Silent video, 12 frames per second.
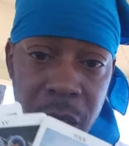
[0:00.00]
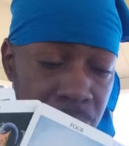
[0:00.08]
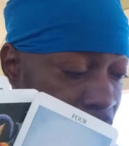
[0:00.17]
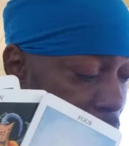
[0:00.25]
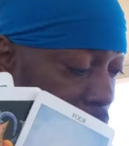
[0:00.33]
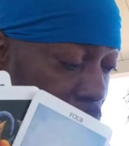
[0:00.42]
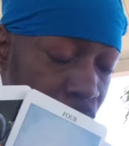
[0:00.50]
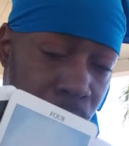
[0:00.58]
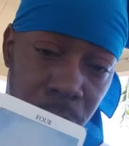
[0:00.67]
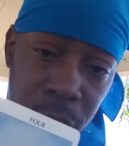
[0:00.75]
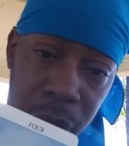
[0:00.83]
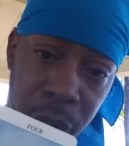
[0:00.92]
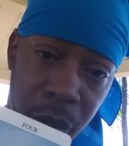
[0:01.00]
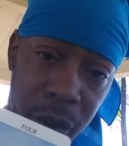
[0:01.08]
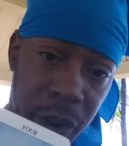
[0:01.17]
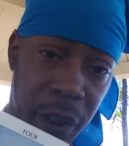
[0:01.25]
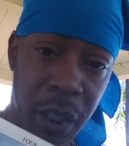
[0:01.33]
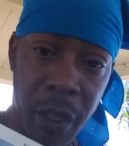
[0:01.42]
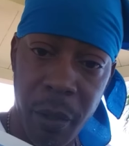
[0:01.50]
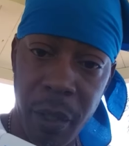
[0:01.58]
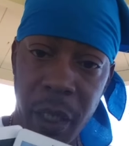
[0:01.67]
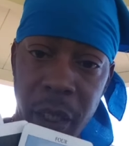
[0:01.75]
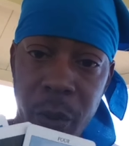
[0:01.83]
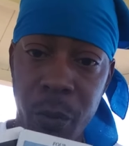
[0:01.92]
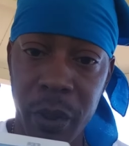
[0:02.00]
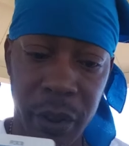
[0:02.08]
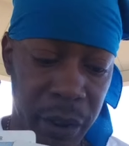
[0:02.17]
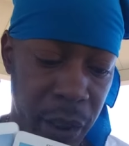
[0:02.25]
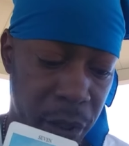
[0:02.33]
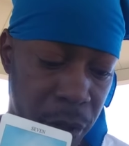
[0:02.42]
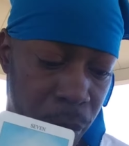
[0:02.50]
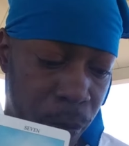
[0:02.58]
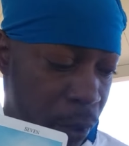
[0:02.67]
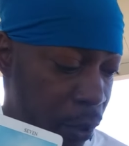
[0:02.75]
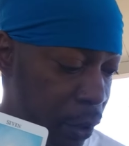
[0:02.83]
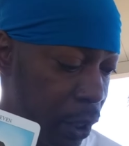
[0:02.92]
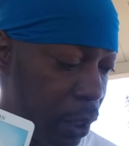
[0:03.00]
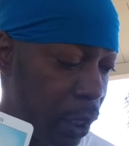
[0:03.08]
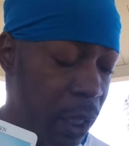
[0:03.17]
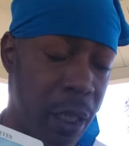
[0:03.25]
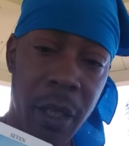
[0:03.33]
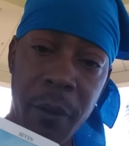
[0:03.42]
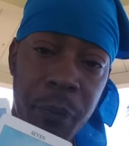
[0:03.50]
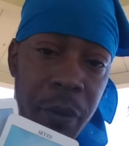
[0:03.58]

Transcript: You had to hold on to your security. You weren't seeing your worth in it.